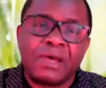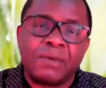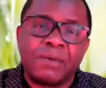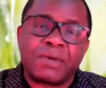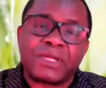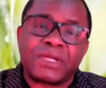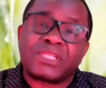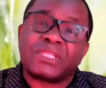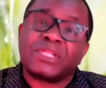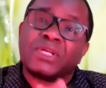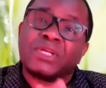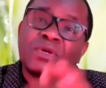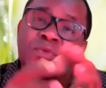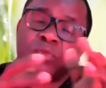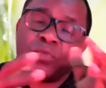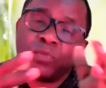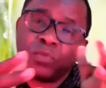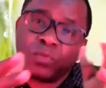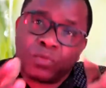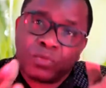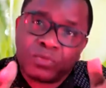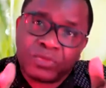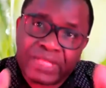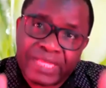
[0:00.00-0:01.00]
But
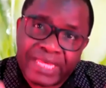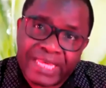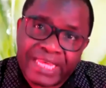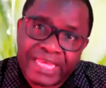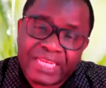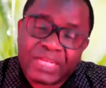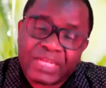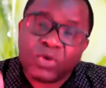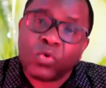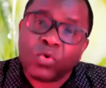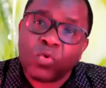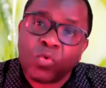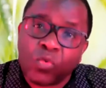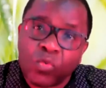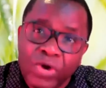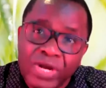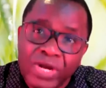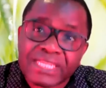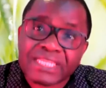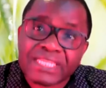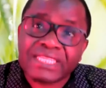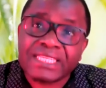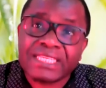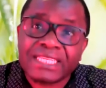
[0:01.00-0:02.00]
then,
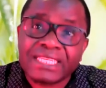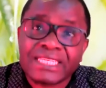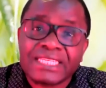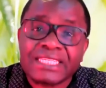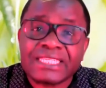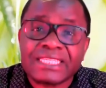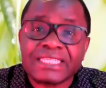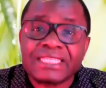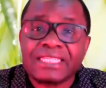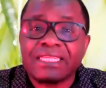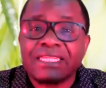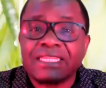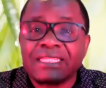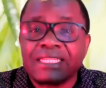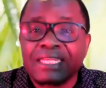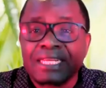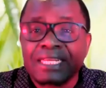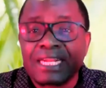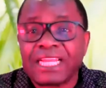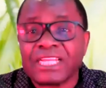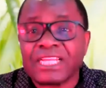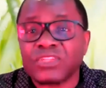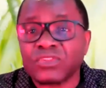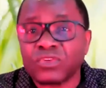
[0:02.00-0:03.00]
what is the
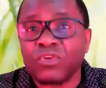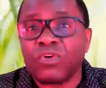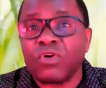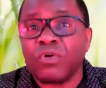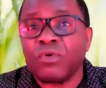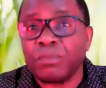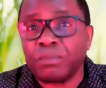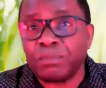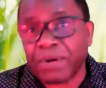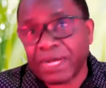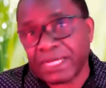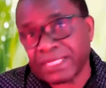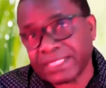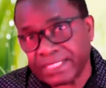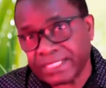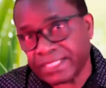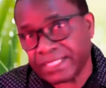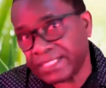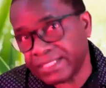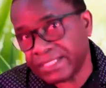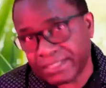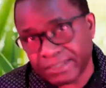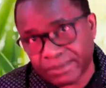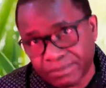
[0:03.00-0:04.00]
rite of
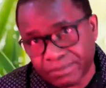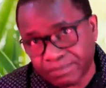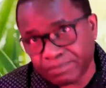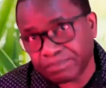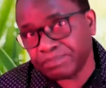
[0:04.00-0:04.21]
passage?